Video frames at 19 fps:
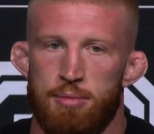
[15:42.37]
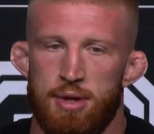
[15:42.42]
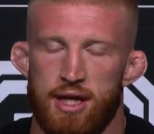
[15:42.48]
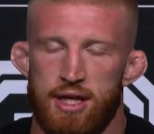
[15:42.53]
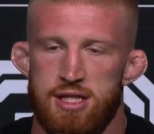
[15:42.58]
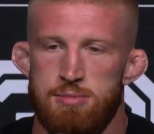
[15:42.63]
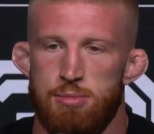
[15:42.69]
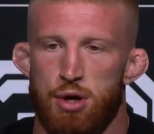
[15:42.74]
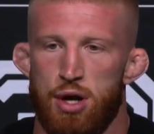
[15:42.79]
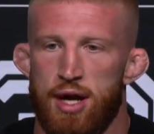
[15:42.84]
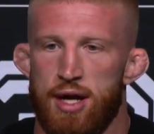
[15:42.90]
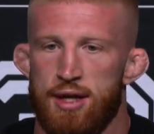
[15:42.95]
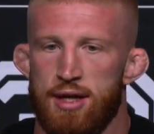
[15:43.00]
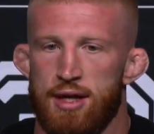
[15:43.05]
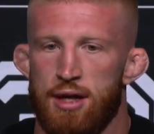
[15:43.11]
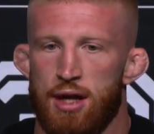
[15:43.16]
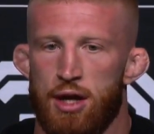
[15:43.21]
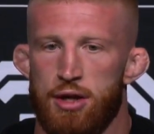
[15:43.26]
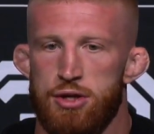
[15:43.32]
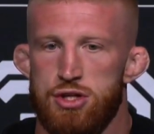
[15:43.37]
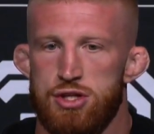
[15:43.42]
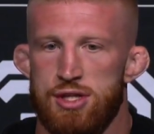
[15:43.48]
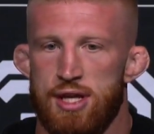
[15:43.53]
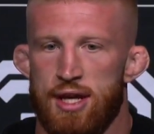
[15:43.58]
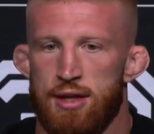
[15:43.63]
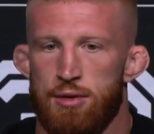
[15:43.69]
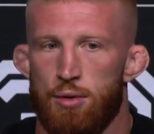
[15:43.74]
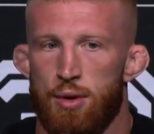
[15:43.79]
pick his brain, and
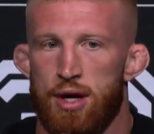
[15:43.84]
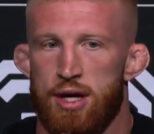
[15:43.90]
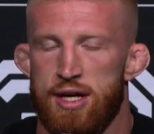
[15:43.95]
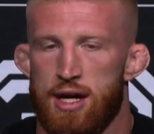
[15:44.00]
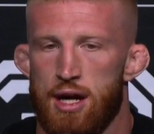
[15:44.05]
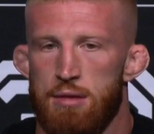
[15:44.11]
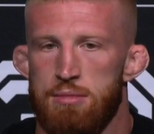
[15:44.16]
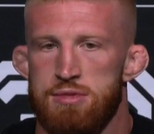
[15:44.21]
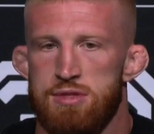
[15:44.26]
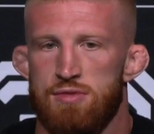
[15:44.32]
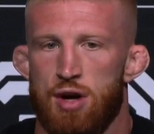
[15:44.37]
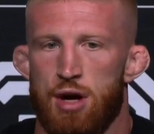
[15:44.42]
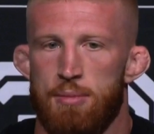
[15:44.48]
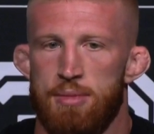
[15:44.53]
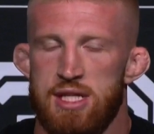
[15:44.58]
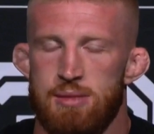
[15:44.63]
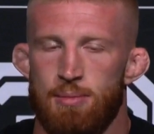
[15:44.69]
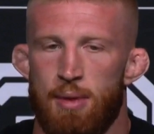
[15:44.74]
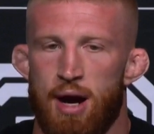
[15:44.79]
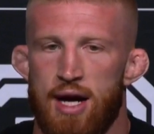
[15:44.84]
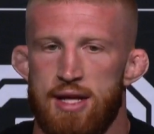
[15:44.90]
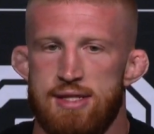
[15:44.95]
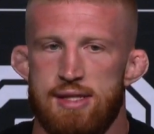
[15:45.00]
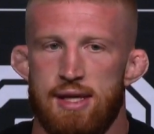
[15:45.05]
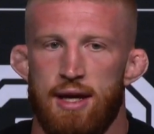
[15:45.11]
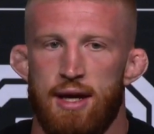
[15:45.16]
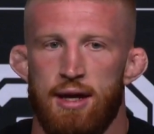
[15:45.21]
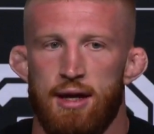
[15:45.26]
understand where he comes from, his
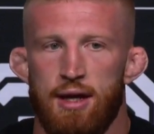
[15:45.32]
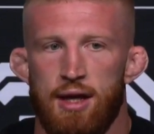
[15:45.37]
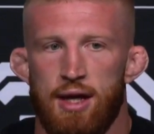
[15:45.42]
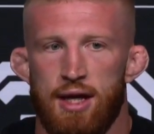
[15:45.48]
mindset.